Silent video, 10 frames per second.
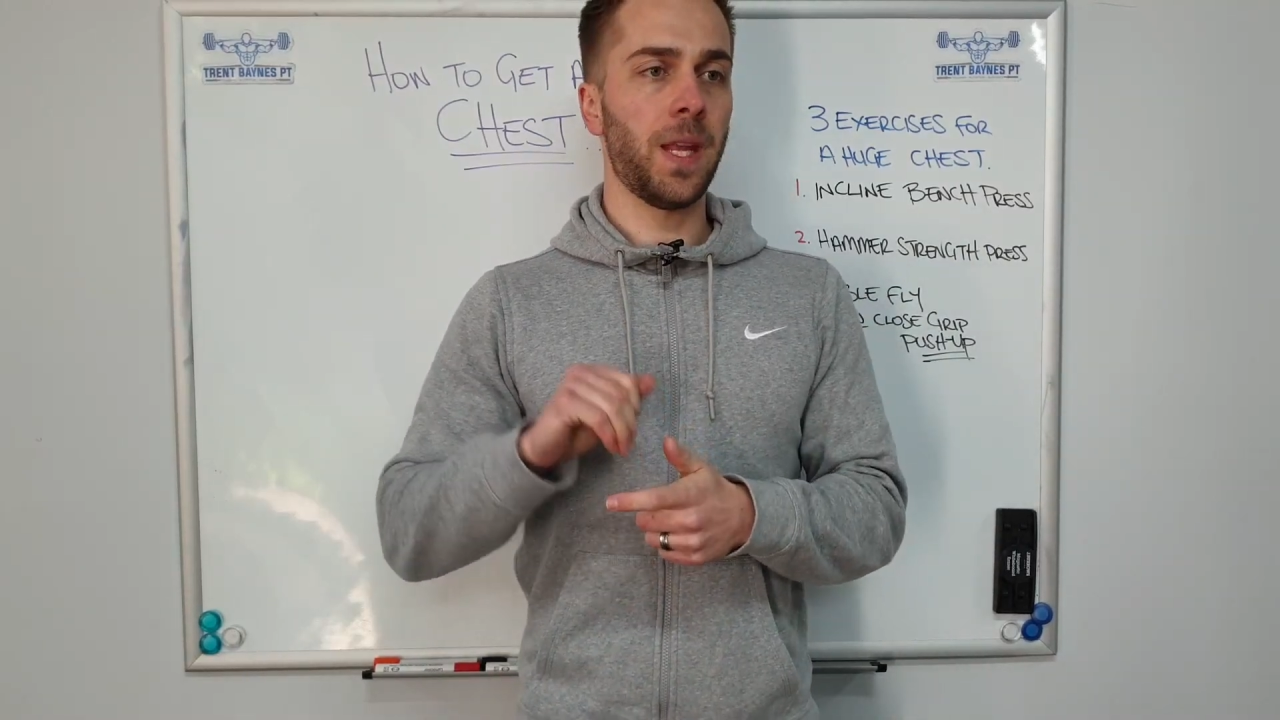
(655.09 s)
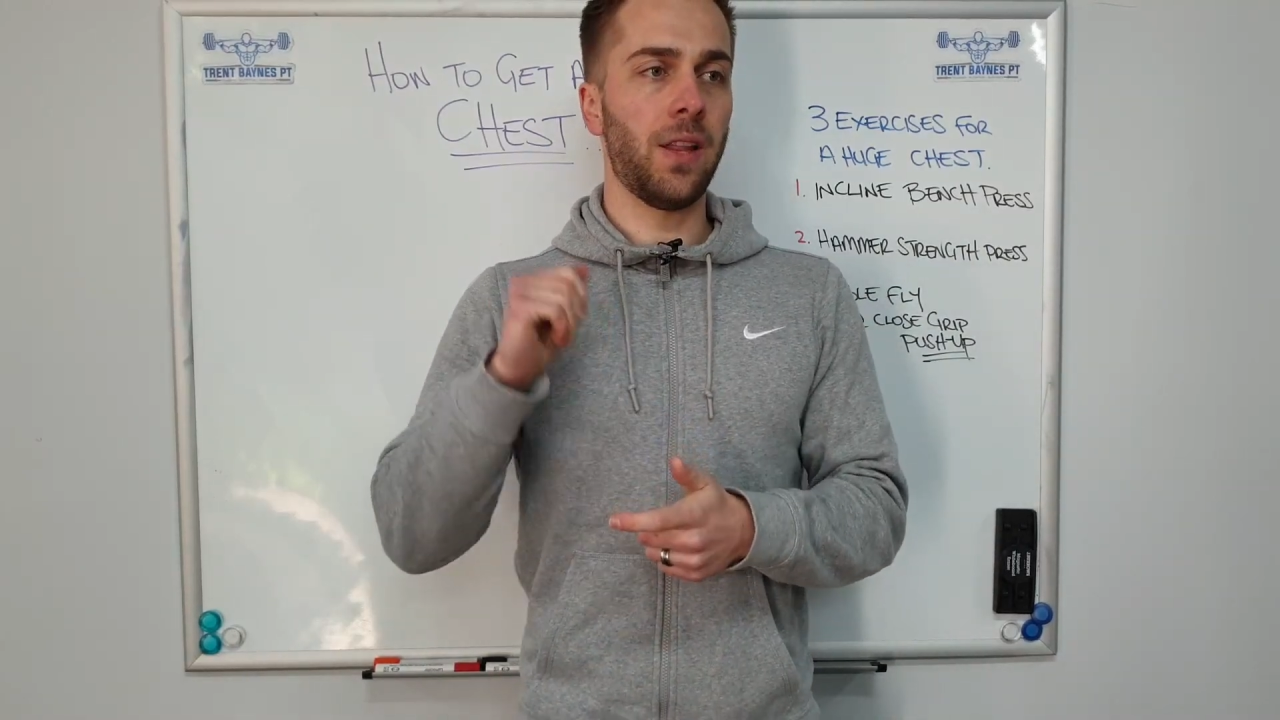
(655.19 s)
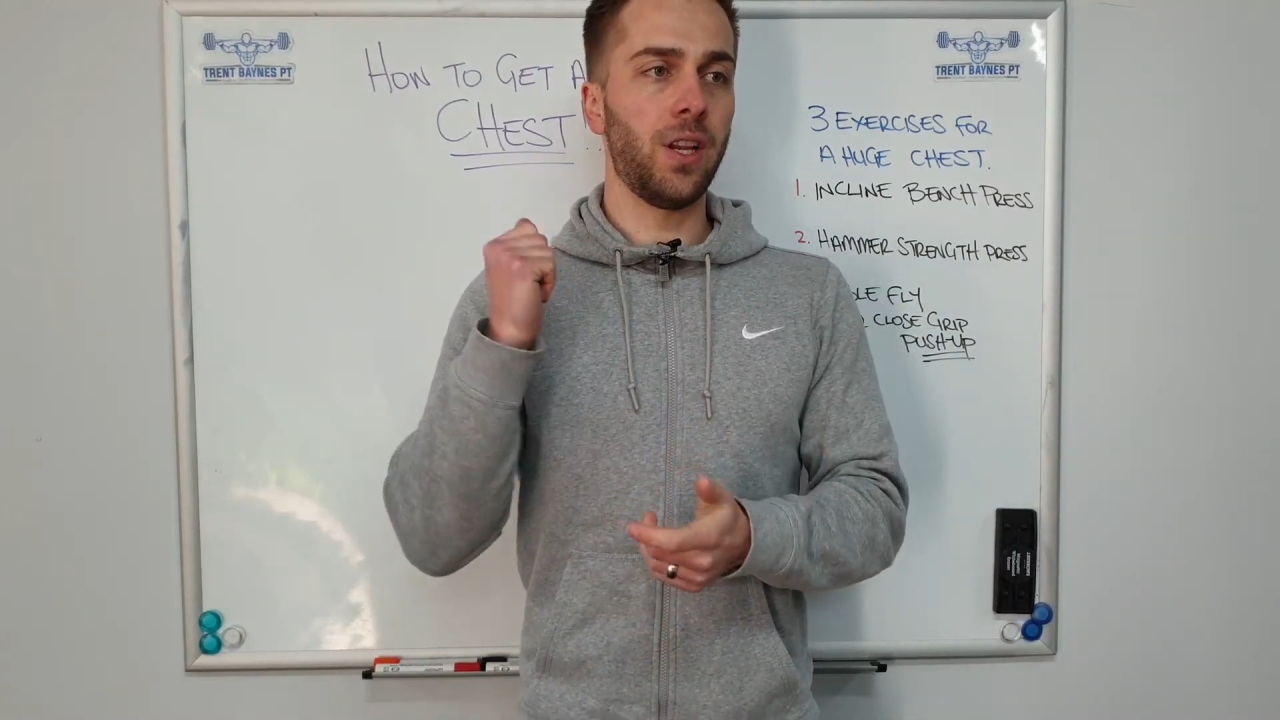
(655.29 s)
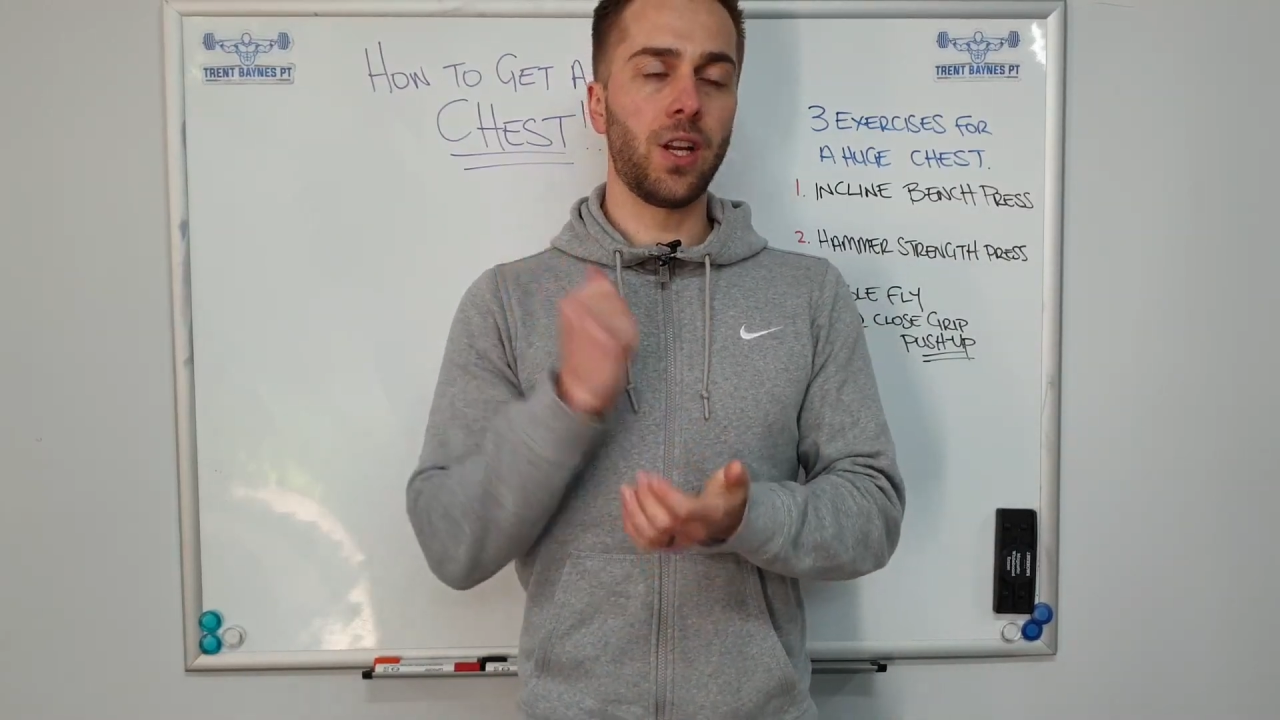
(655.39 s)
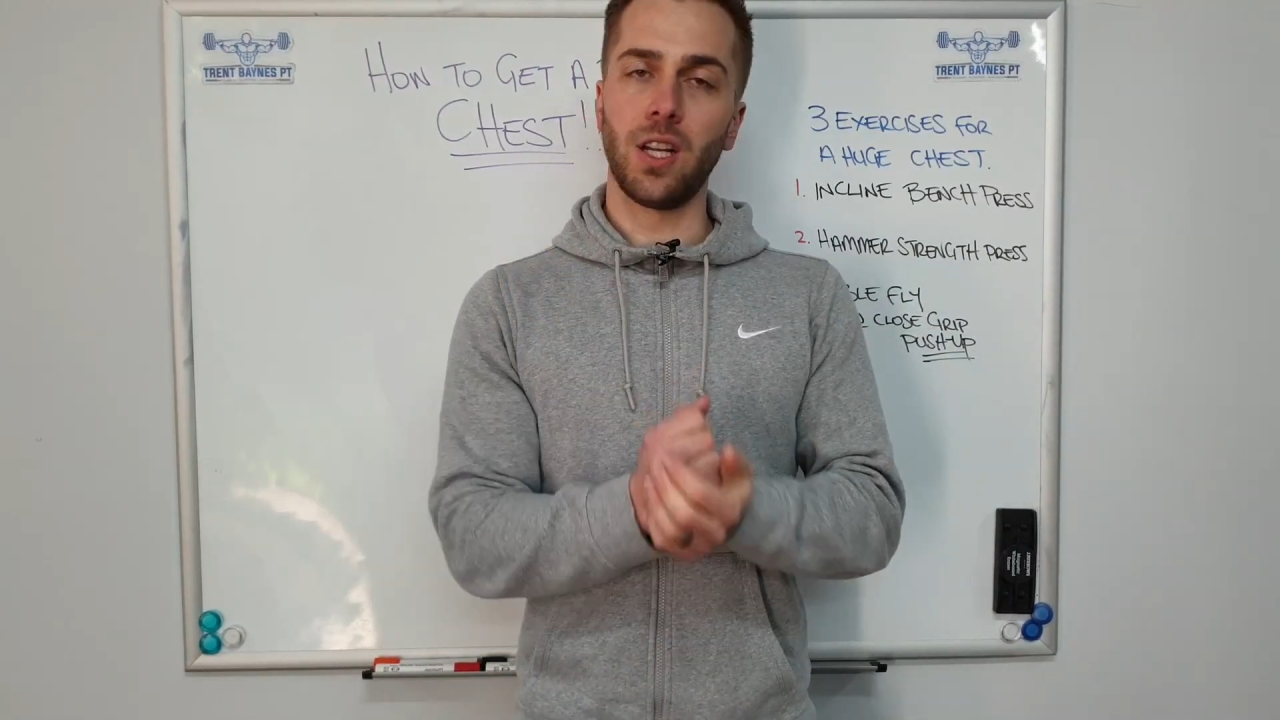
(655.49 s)

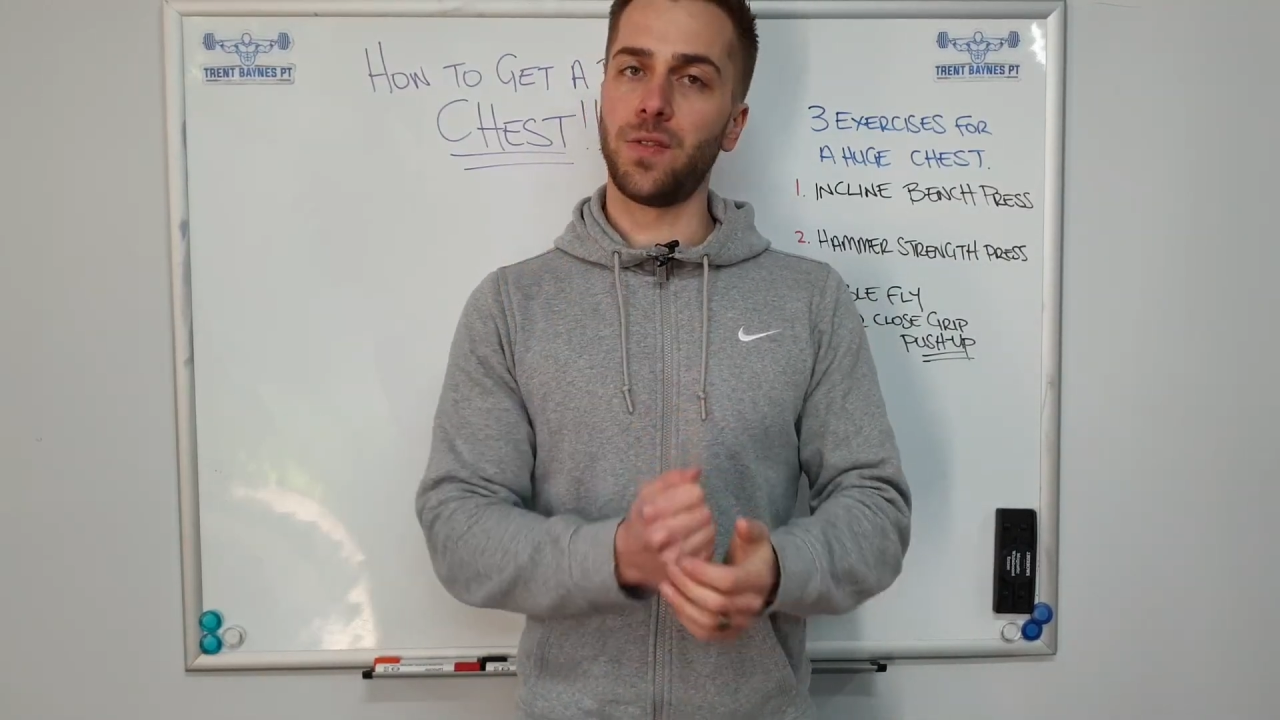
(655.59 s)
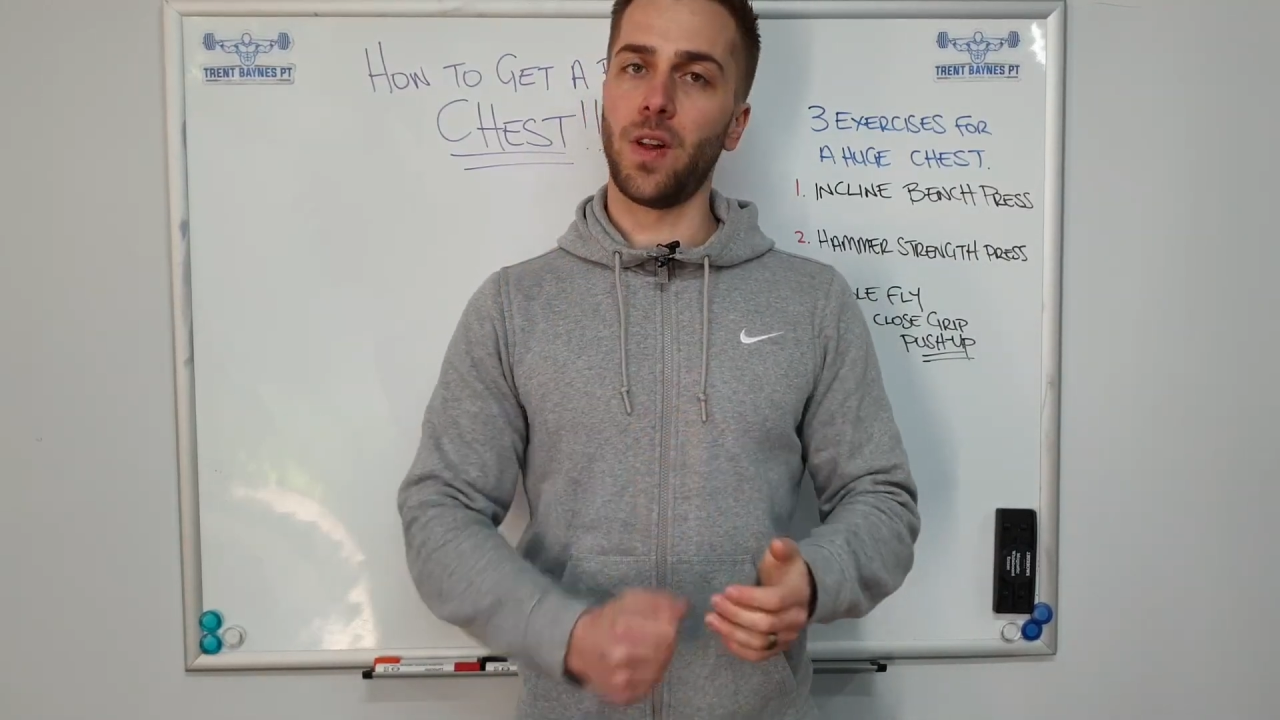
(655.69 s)
then you guys